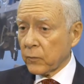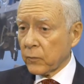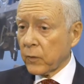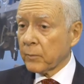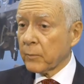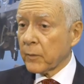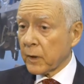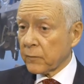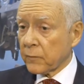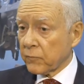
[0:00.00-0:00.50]

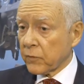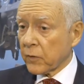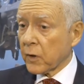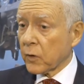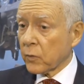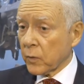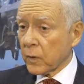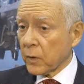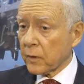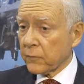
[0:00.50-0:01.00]
we might
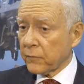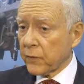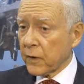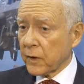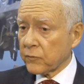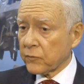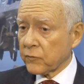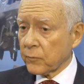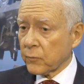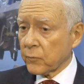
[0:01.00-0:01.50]
very well have
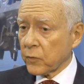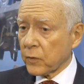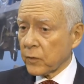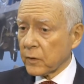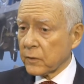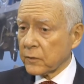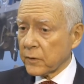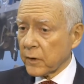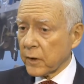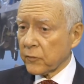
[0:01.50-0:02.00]
had some
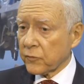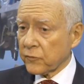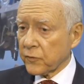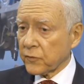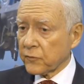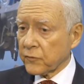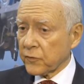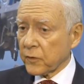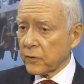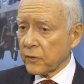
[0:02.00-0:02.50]
more
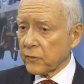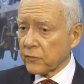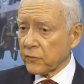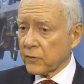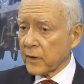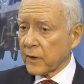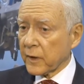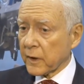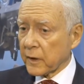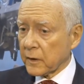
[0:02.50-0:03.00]
terrorist
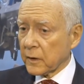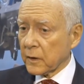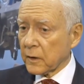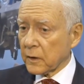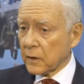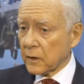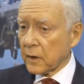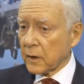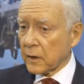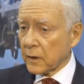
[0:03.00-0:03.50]
incidents like
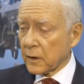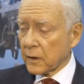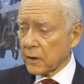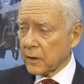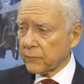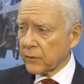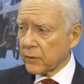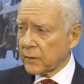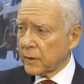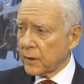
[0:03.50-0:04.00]

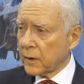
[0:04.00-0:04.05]
9/11.